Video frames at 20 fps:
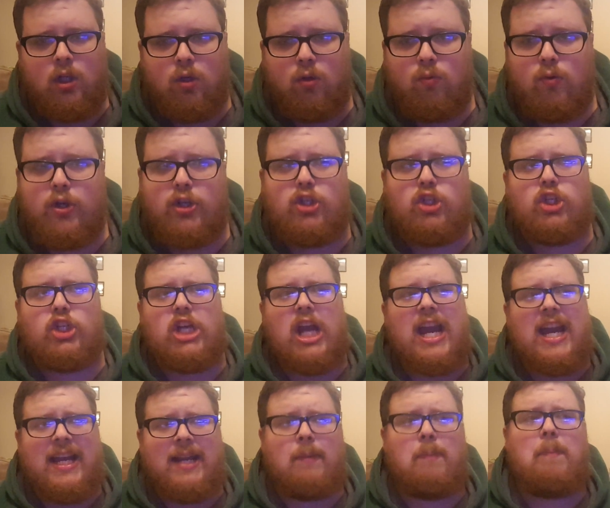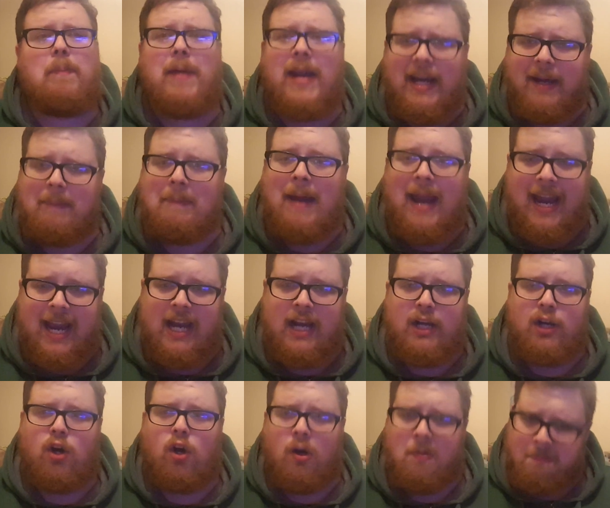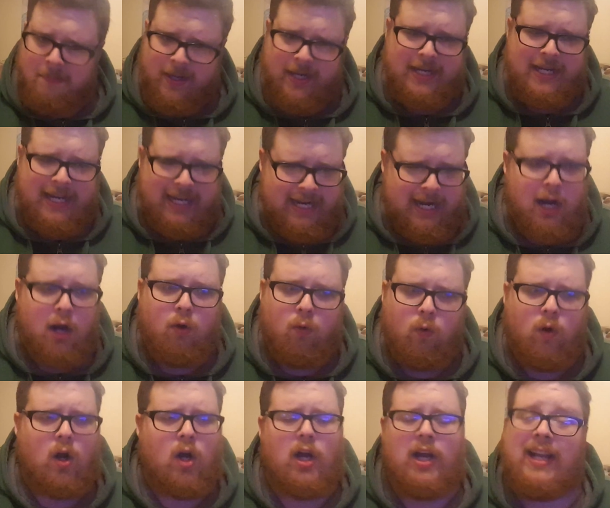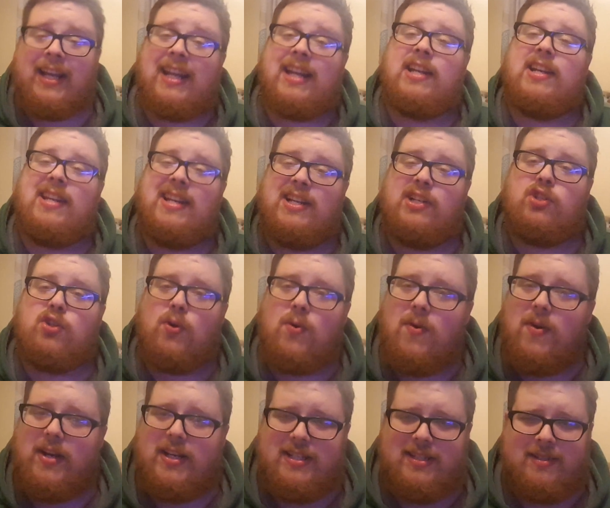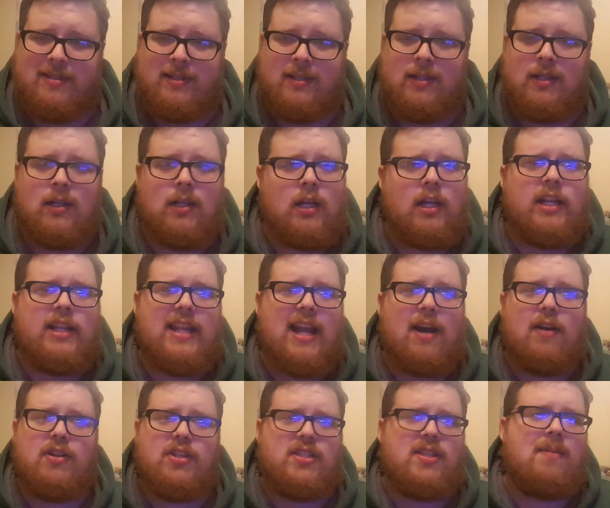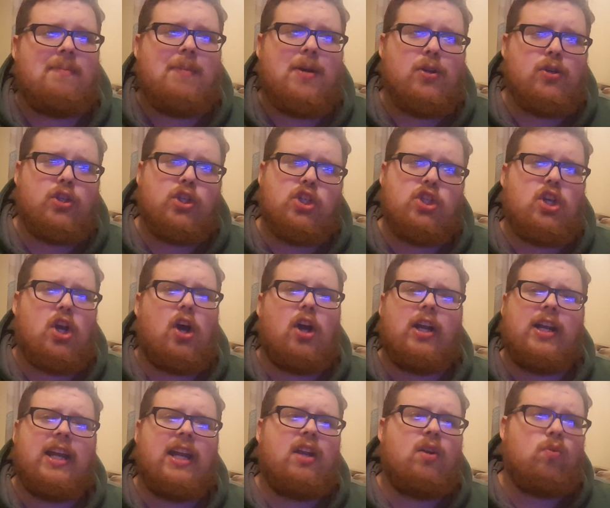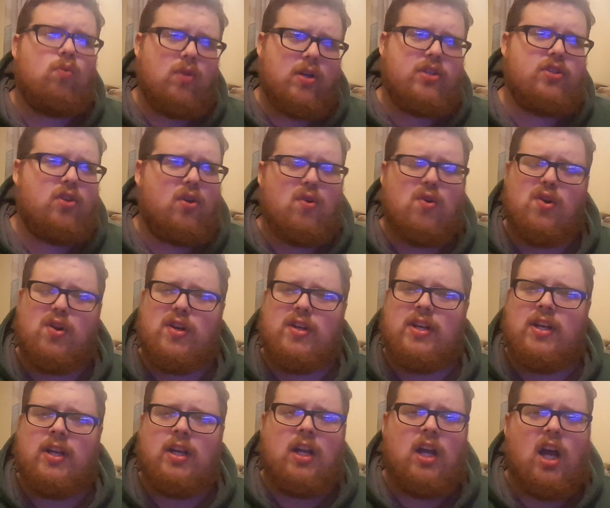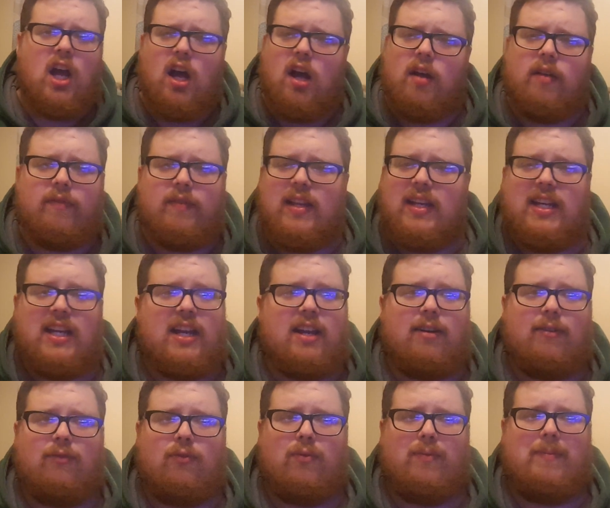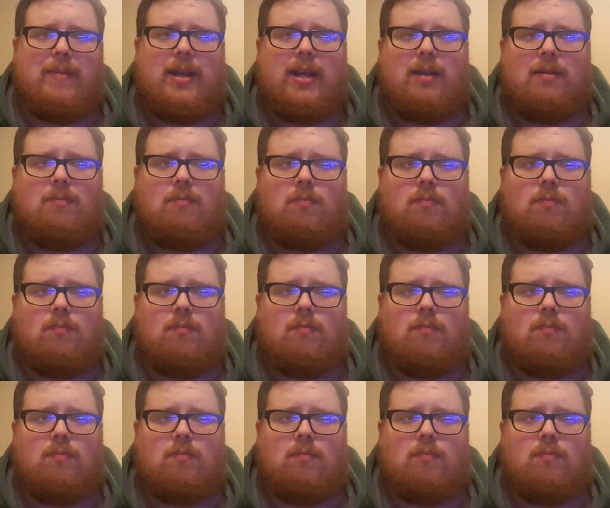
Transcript: was Shane McMahon on Monday Night Raw in Detroit. That was the most shocking return of the year for me.